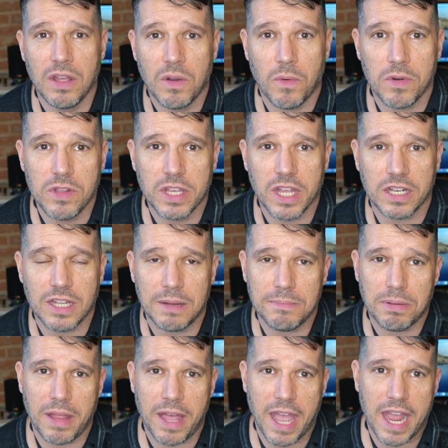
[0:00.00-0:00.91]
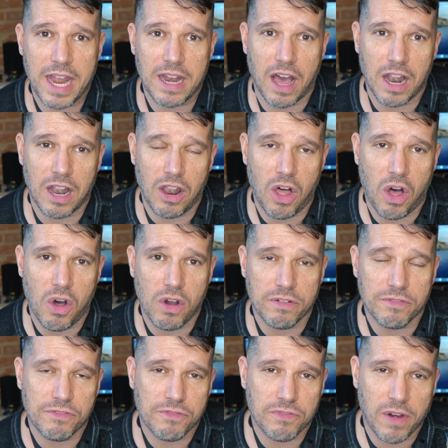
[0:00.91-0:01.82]
When you get done playing a
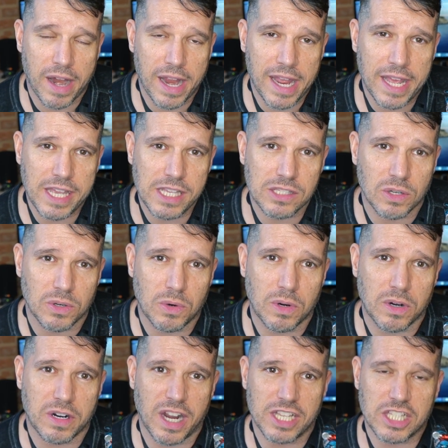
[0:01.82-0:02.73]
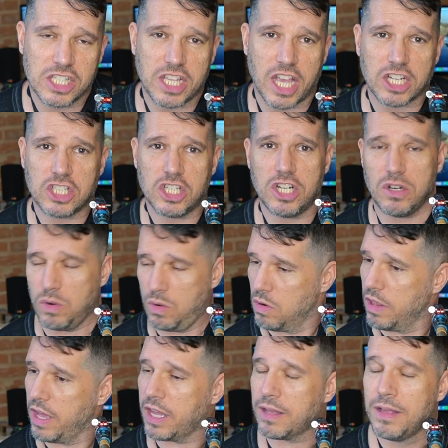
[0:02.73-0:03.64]
long phrase or a section,
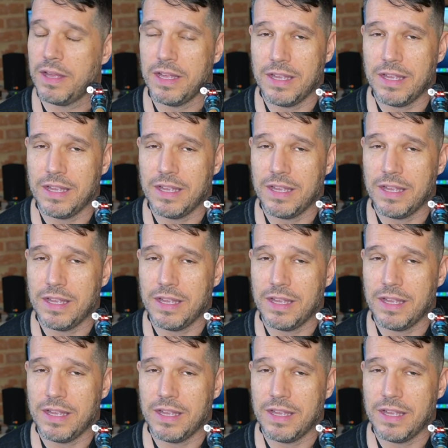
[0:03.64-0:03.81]
or like